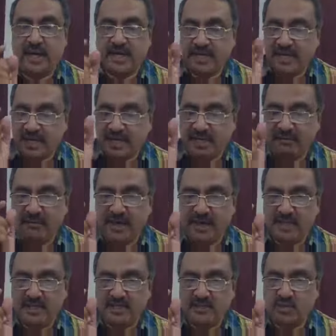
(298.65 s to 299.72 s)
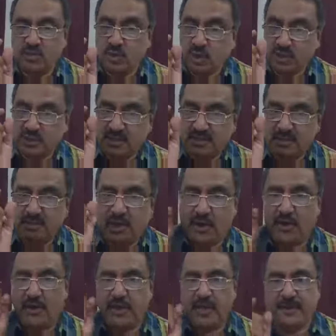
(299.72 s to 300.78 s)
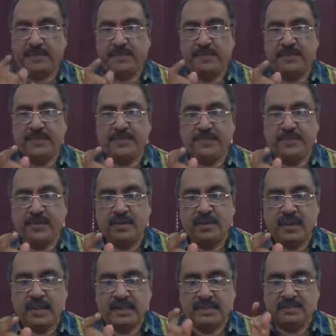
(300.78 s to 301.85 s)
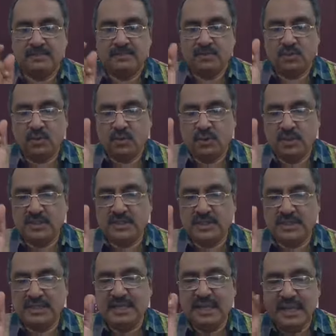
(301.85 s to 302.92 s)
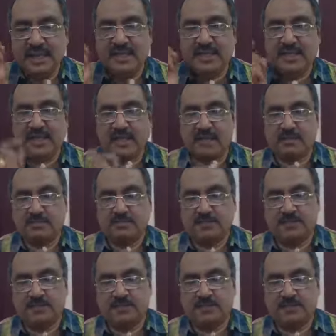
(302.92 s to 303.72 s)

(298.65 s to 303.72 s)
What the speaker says: identifies who is the borrower. who is the guarantor.